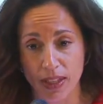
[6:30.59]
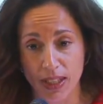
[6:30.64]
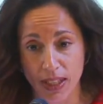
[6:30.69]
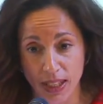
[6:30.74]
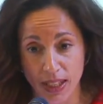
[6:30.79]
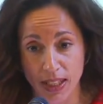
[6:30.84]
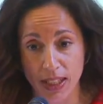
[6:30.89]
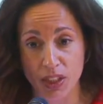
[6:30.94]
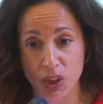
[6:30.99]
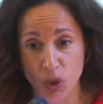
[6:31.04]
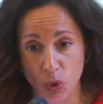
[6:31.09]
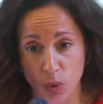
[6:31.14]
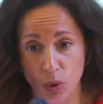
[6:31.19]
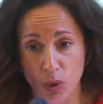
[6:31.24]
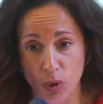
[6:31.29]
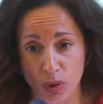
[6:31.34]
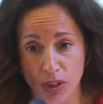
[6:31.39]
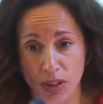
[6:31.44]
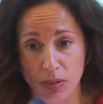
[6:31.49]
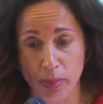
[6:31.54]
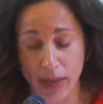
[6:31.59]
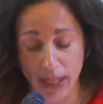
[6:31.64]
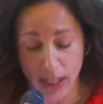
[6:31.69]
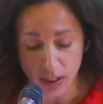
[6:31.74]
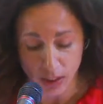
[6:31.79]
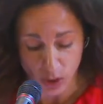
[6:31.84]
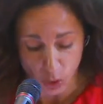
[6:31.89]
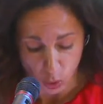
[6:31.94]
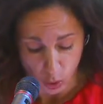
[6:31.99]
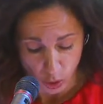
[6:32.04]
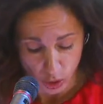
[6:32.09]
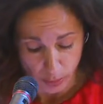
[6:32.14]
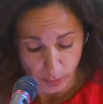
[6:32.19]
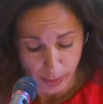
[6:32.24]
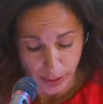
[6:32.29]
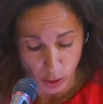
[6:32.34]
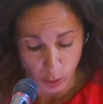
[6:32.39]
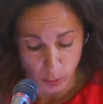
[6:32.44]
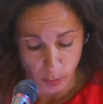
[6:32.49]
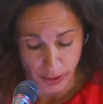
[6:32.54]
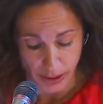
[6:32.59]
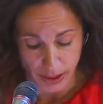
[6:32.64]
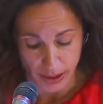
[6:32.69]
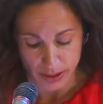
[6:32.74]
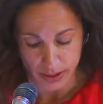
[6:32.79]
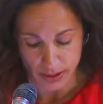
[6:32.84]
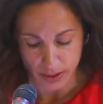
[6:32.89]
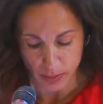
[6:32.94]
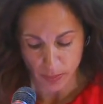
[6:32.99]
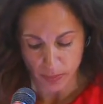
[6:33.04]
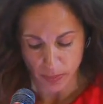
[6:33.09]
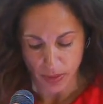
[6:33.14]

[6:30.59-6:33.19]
healing the world and making the world a better place.